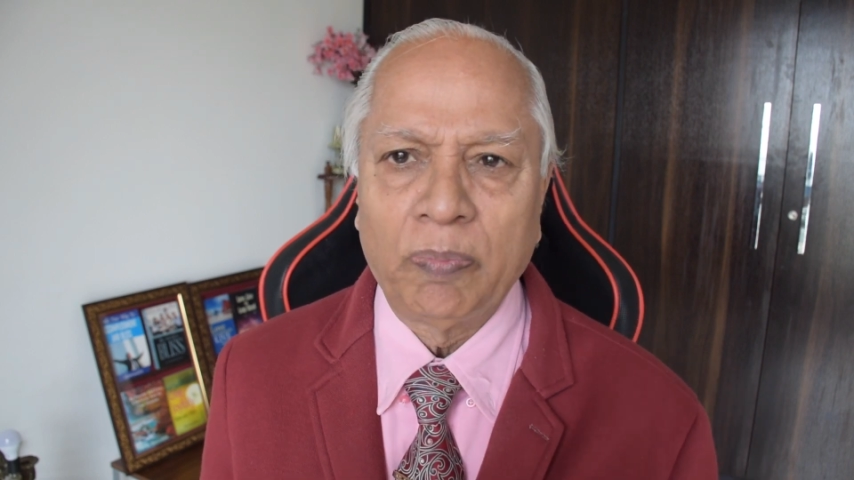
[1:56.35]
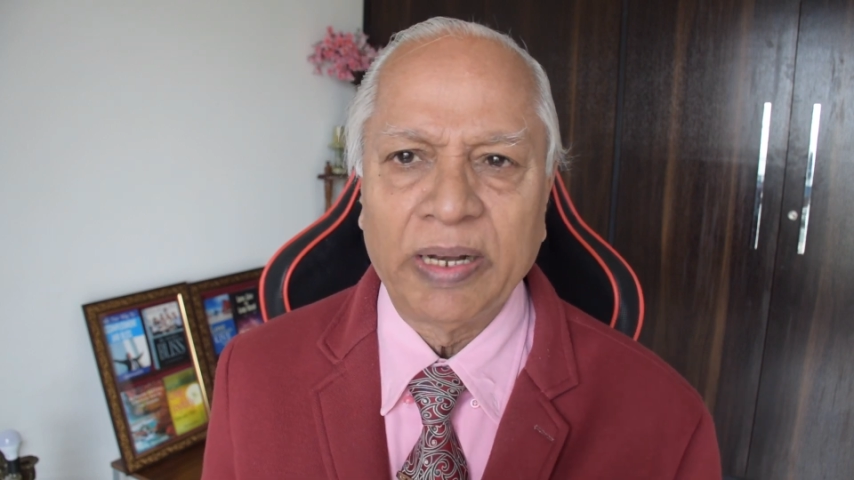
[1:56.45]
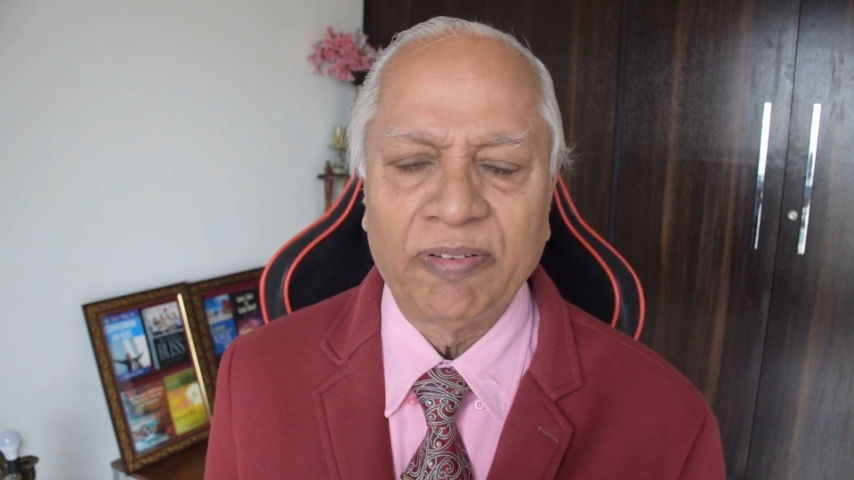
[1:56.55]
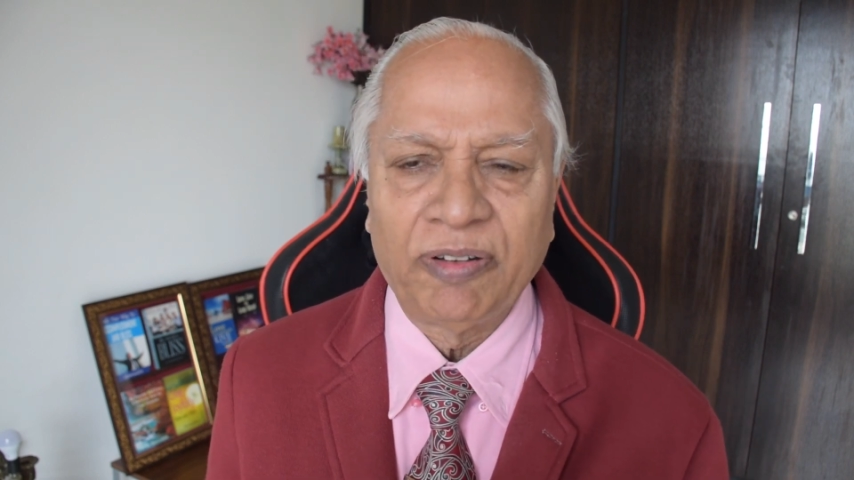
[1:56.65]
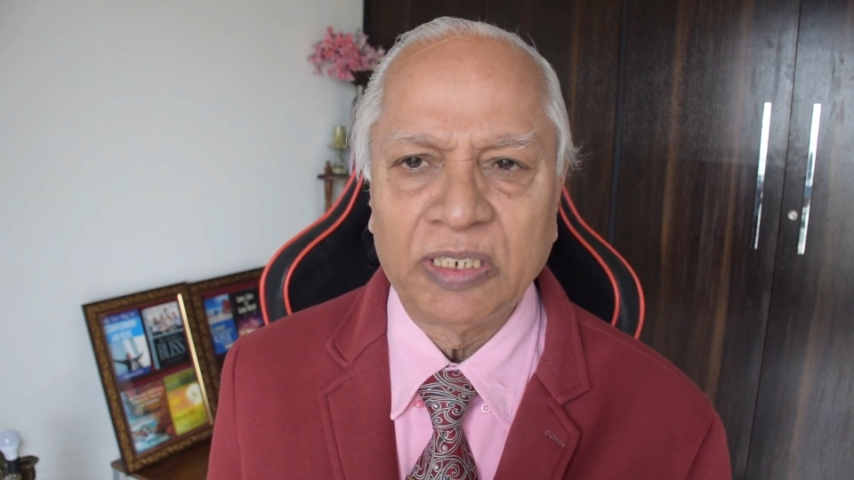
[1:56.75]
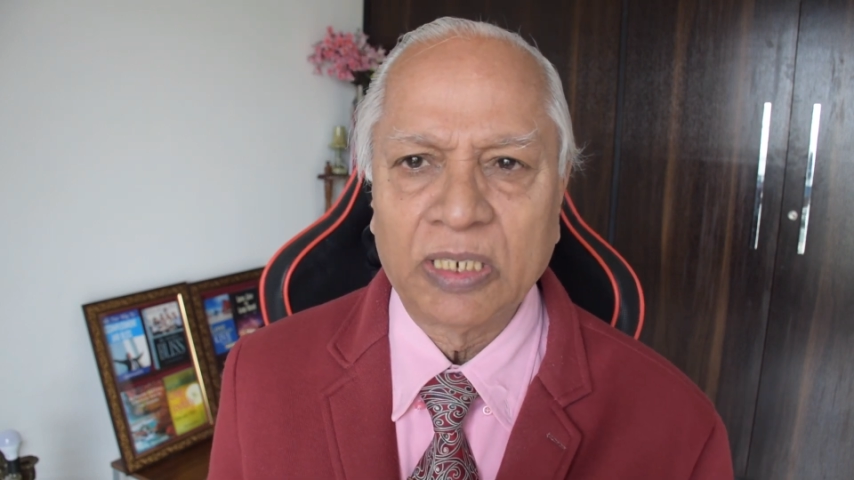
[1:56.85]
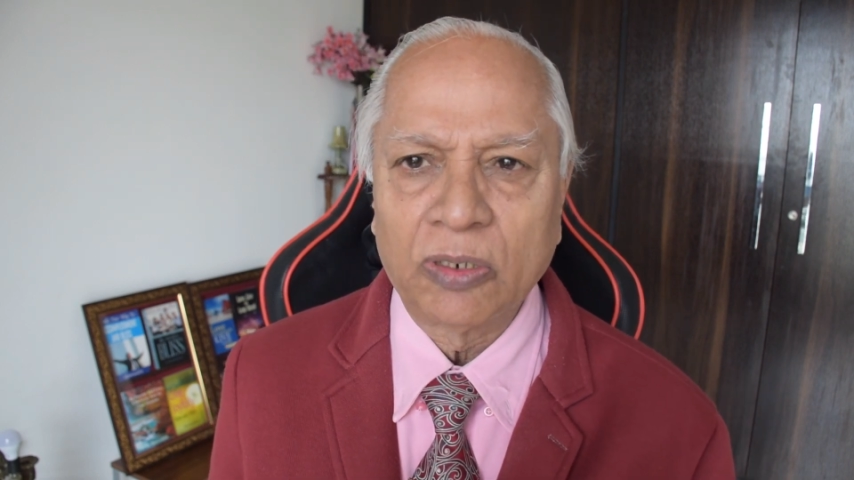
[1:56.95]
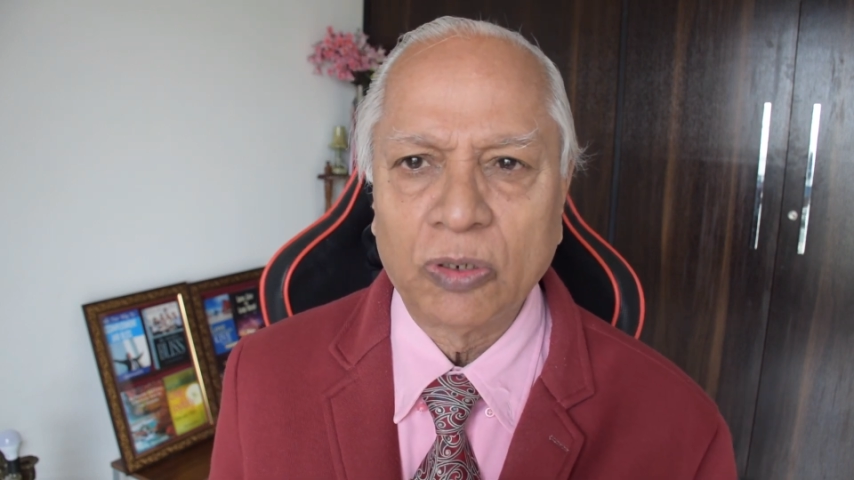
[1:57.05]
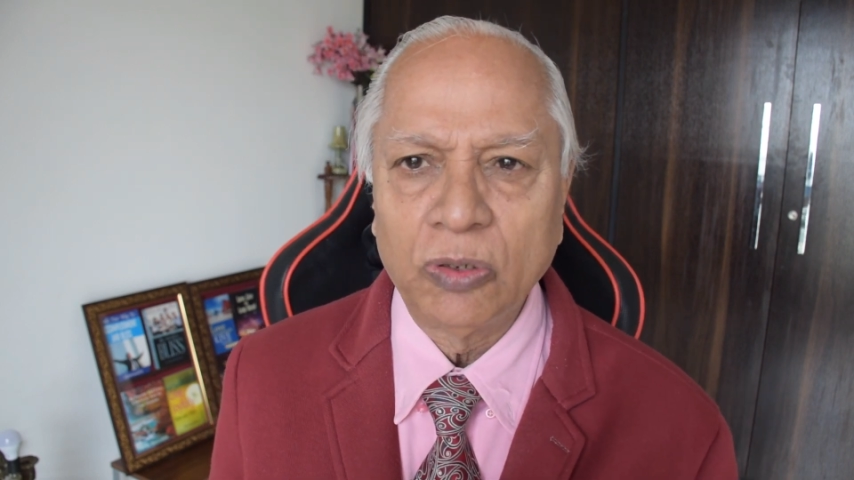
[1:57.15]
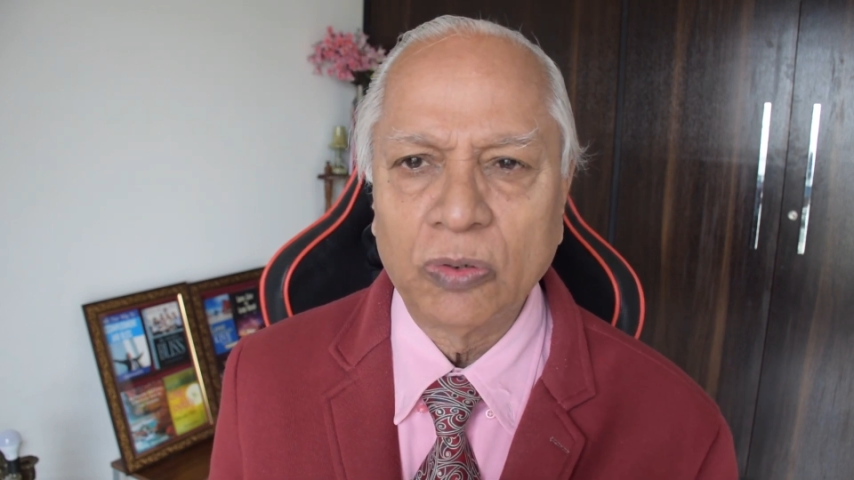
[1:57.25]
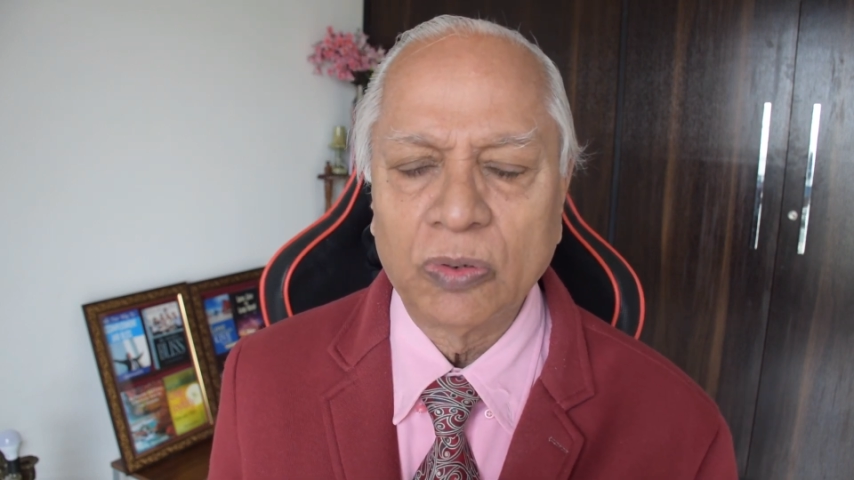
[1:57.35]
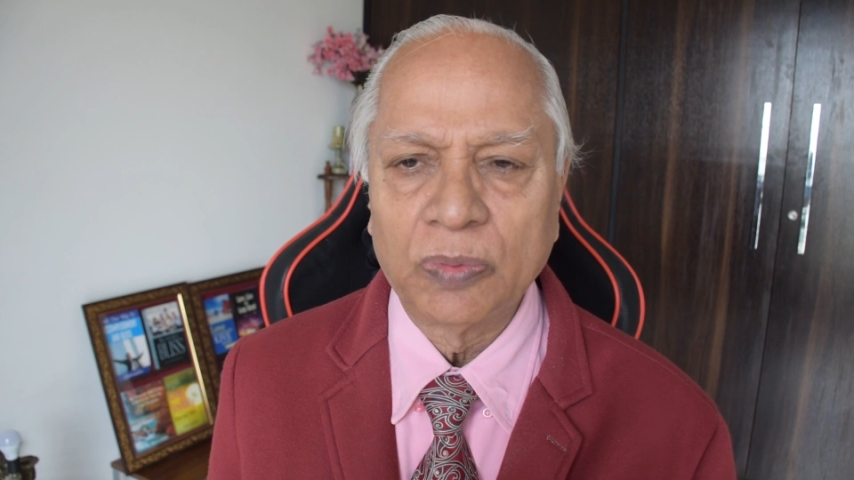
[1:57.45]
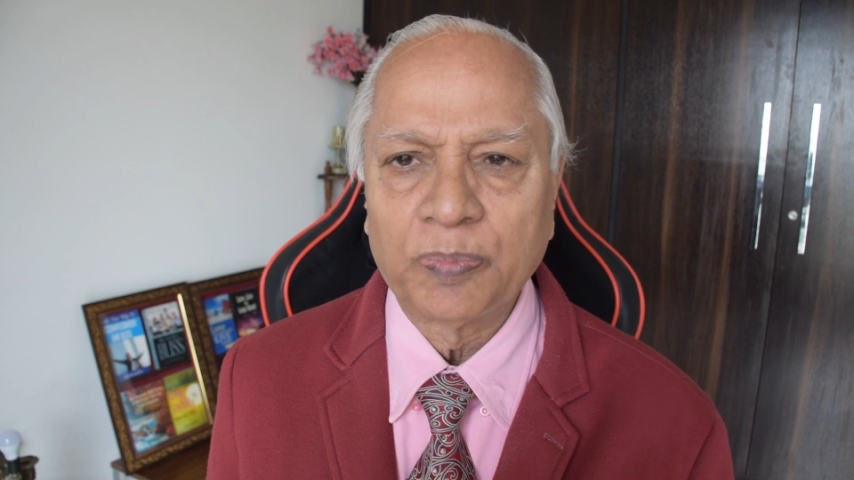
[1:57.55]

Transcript: beneficial to you.